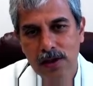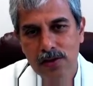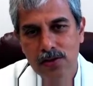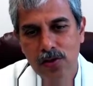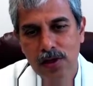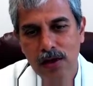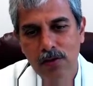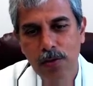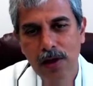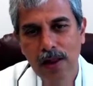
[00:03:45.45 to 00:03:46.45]
should never
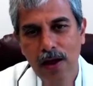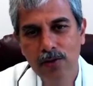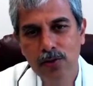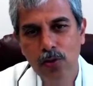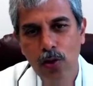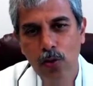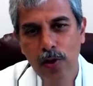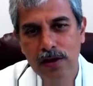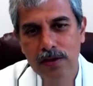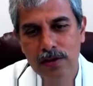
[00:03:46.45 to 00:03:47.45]
be allowed to go
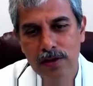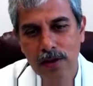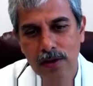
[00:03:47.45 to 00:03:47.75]
waste.